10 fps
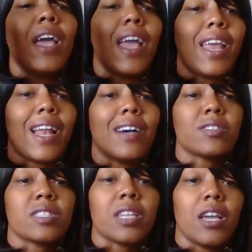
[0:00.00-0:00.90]
and I'll
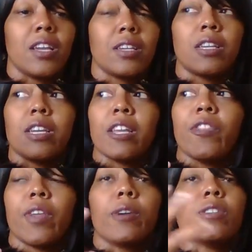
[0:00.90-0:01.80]
stay in
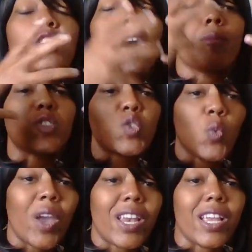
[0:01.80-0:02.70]
there until I'm
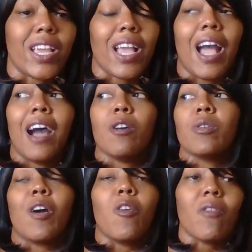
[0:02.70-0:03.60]
sweating out
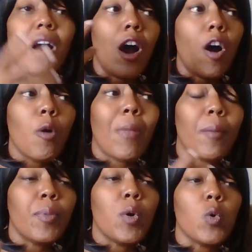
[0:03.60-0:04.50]
of all my
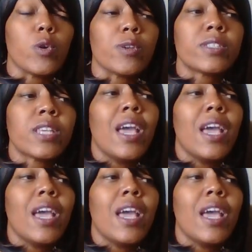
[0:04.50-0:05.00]
pores,